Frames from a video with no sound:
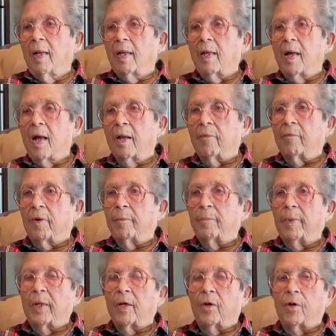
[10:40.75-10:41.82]
kind of a
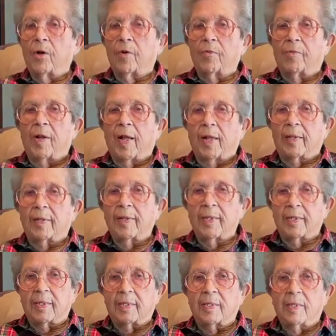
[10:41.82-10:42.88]
big curve like
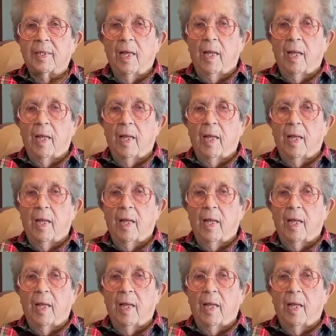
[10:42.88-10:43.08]
this,